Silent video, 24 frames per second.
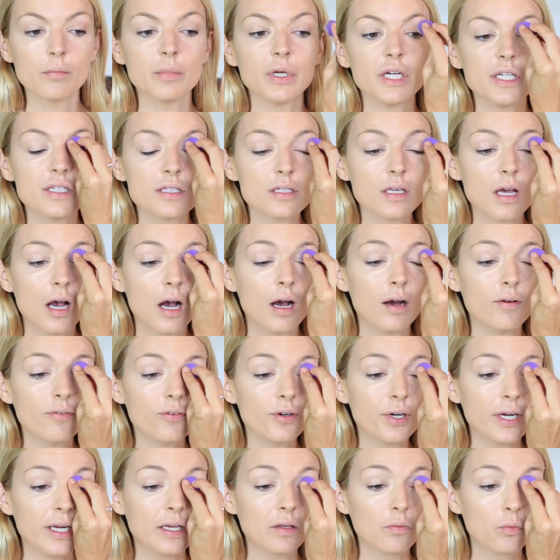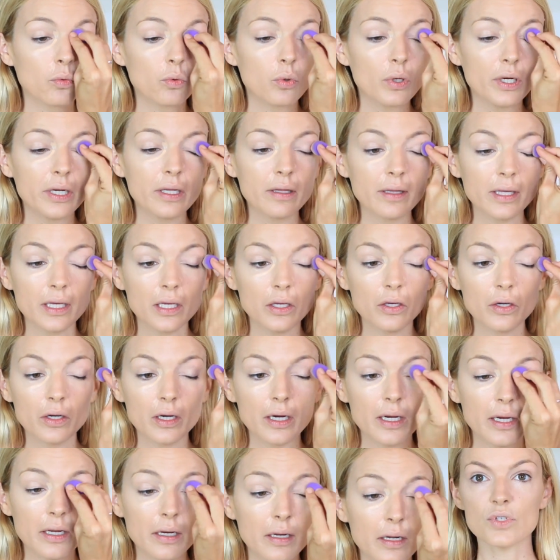But it's covering really
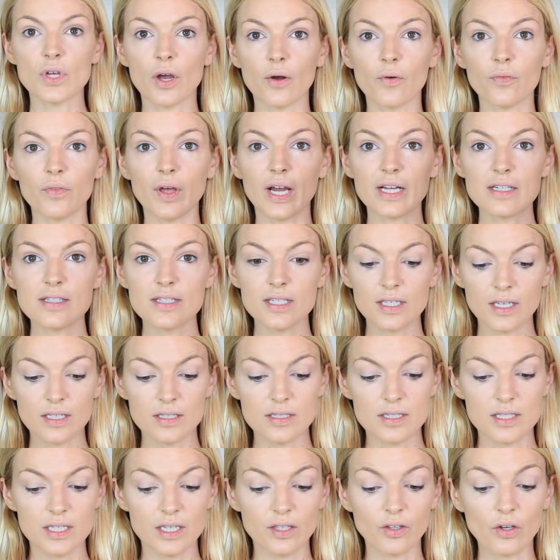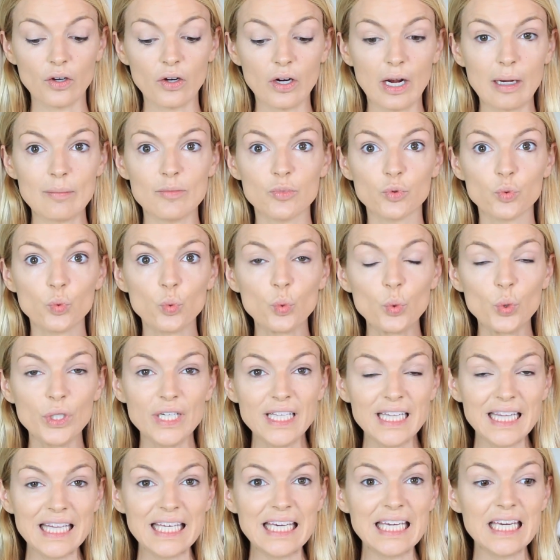good. So that's the concealer. I'm
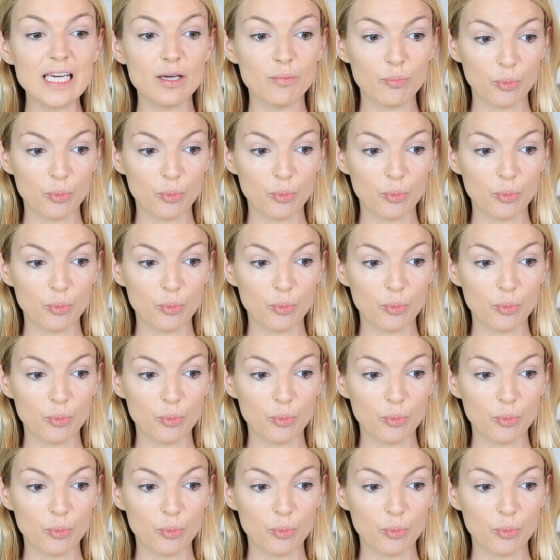really